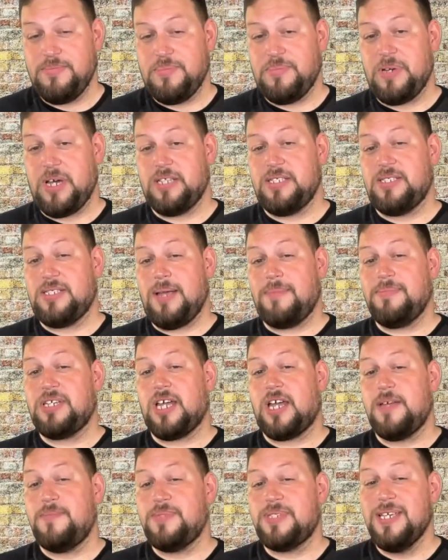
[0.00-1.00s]
But
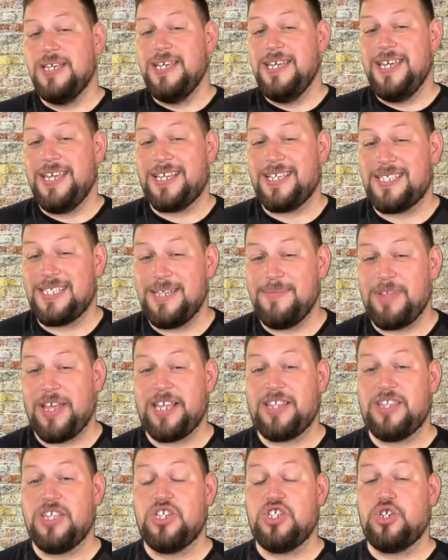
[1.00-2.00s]
sometimes it can seem
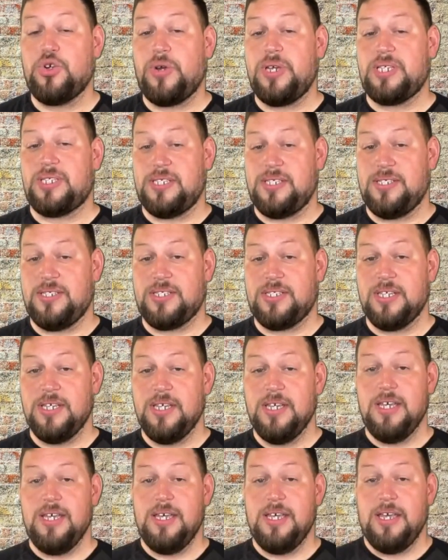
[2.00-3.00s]
like the choices
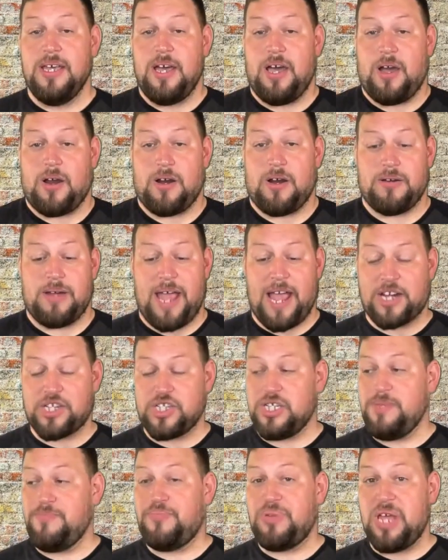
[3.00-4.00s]
are
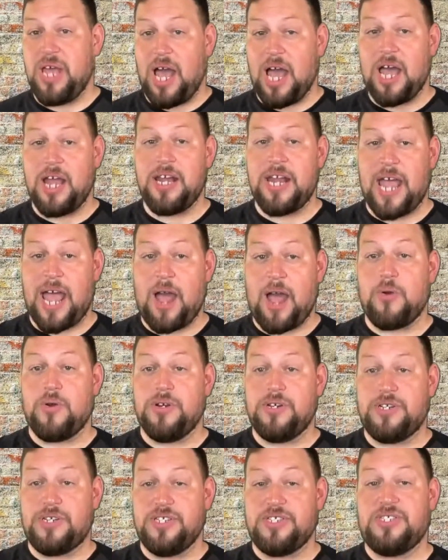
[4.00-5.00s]
actually beyond
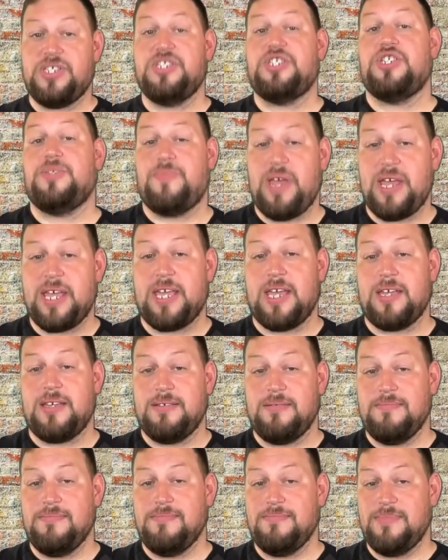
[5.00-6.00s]
our decision making
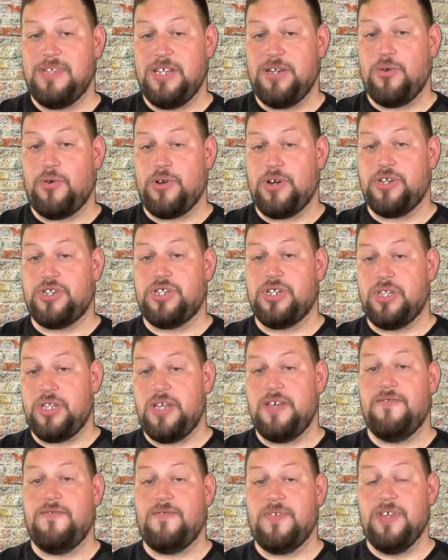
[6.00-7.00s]
in order to
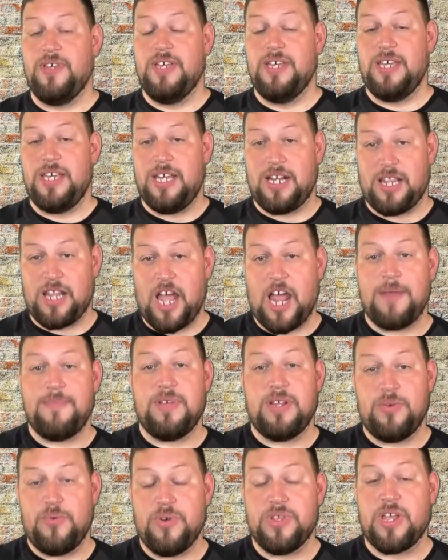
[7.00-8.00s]
live in
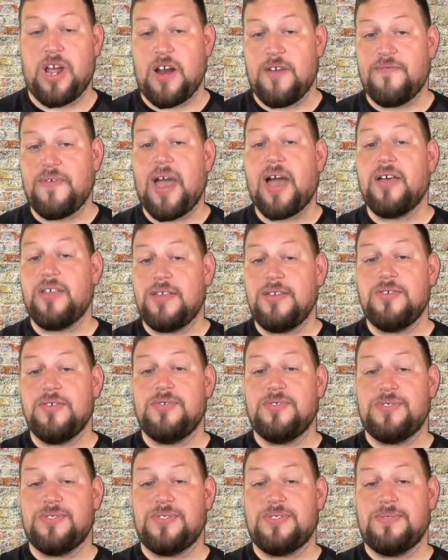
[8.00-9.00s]
alignment with our
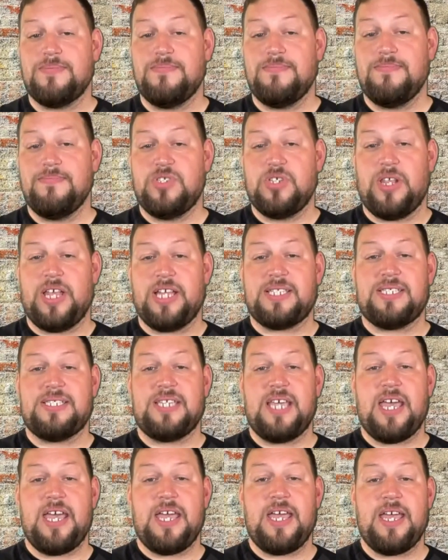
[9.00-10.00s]
values. So let's
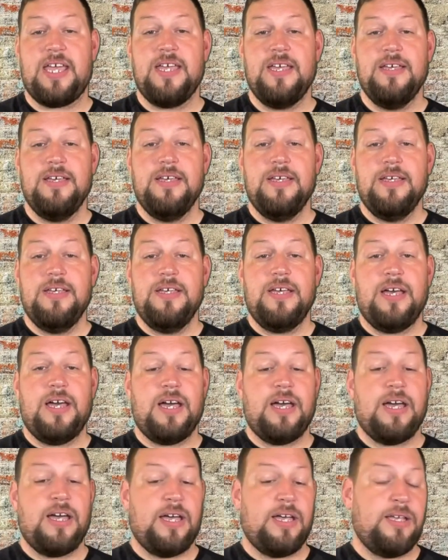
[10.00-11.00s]
say
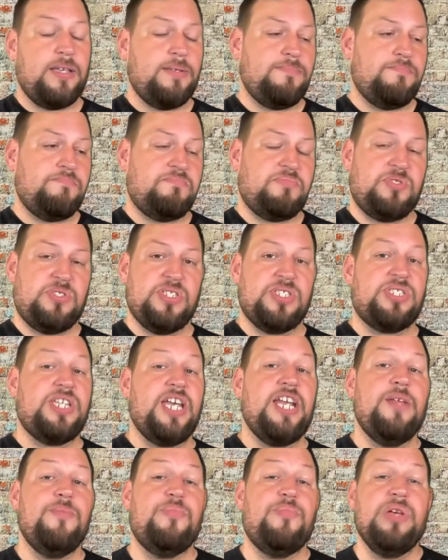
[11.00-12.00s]

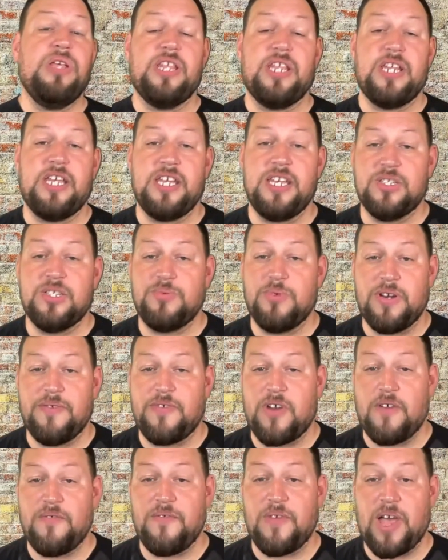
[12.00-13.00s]
sustainability is one
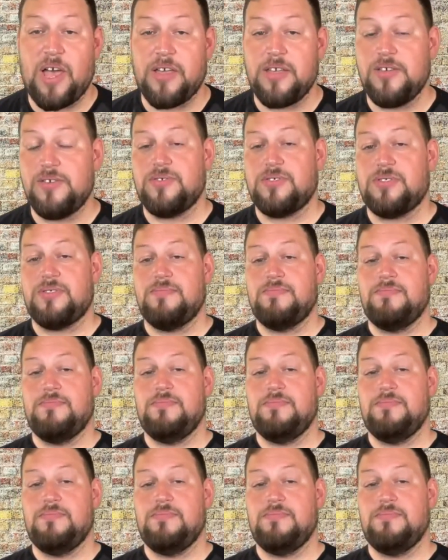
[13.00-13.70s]
of our values.